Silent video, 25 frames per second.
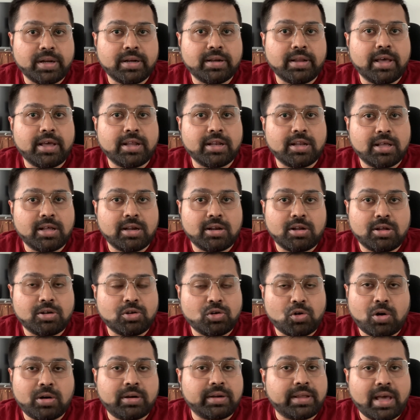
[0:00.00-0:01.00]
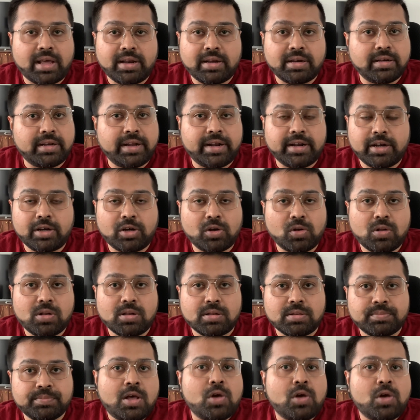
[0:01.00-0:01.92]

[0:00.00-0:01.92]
and are not guaranteed at all.